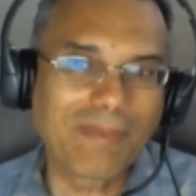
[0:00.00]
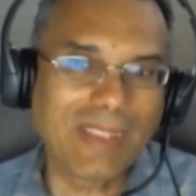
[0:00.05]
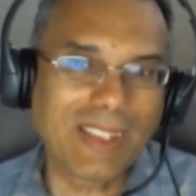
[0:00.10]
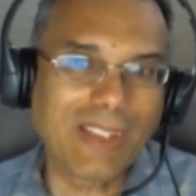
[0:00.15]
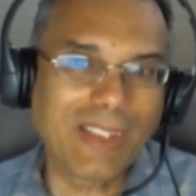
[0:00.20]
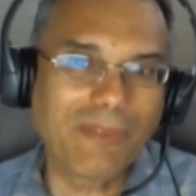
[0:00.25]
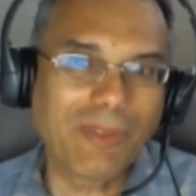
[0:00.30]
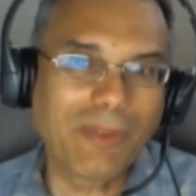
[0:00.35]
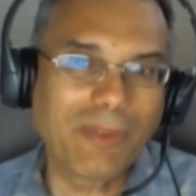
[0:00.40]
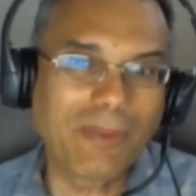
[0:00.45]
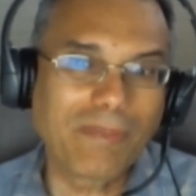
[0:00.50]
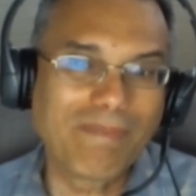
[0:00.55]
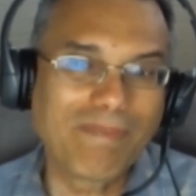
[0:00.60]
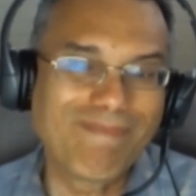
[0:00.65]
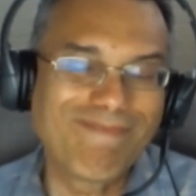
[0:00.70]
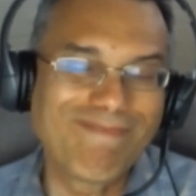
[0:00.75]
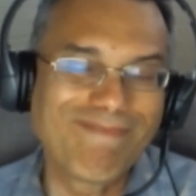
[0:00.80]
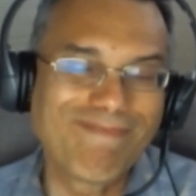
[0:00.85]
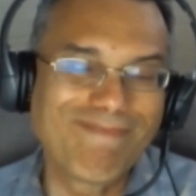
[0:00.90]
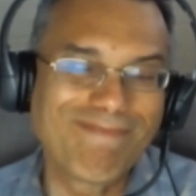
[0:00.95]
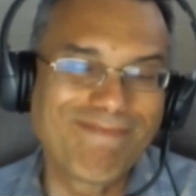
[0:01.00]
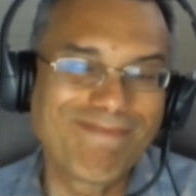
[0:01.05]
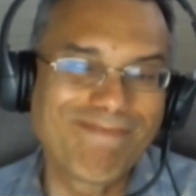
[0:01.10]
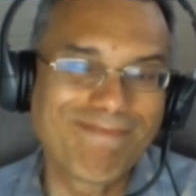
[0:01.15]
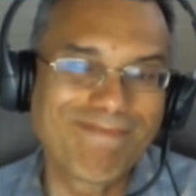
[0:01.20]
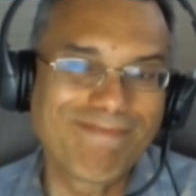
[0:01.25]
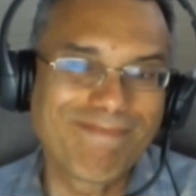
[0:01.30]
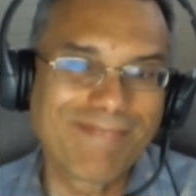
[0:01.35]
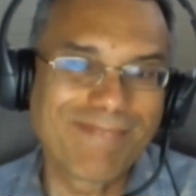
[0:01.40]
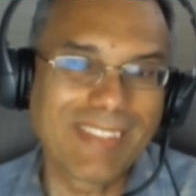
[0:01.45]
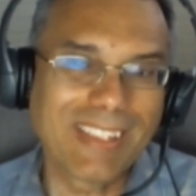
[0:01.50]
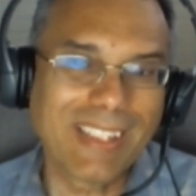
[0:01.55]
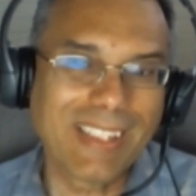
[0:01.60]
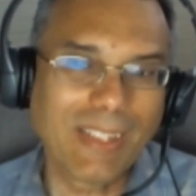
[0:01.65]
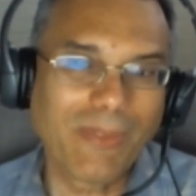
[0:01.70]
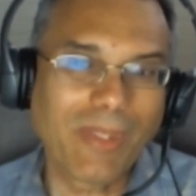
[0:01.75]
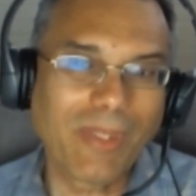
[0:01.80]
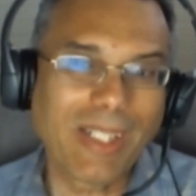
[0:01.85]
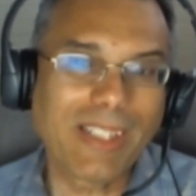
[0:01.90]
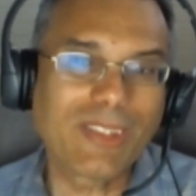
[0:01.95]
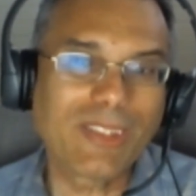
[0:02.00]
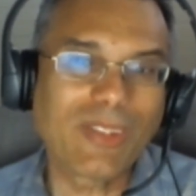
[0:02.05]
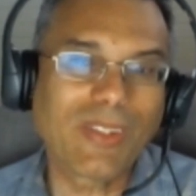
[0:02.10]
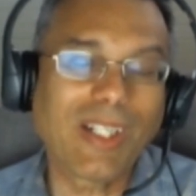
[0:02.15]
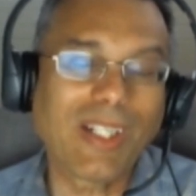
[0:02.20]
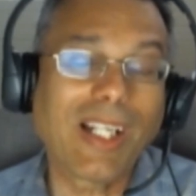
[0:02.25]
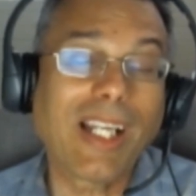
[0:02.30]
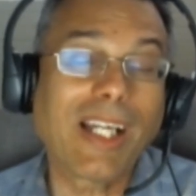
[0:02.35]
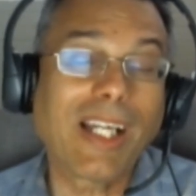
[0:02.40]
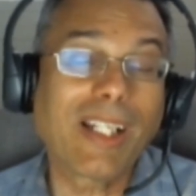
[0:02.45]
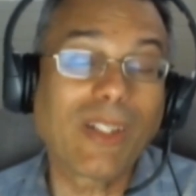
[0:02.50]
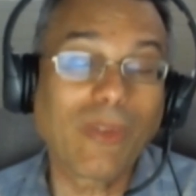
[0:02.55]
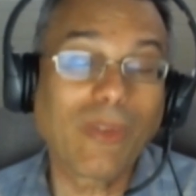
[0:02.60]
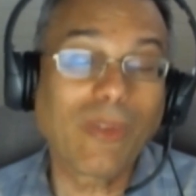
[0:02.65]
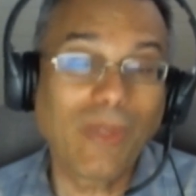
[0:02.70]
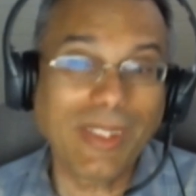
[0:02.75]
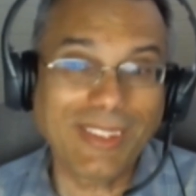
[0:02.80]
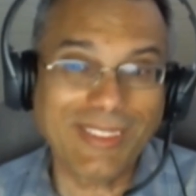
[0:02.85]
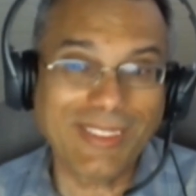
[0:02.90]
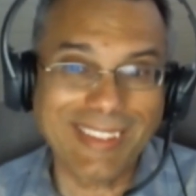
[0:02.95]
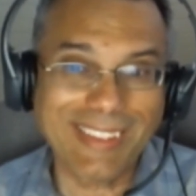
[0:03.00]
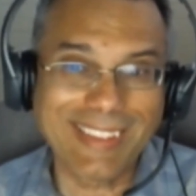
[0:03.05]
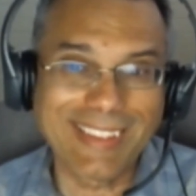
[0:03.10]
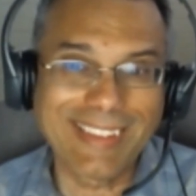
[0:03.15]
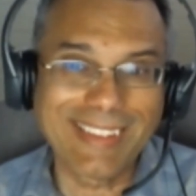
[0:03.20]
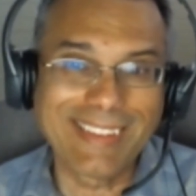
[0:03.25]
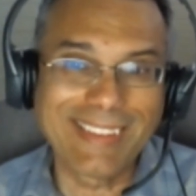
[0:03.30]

It will answer a lot of questions.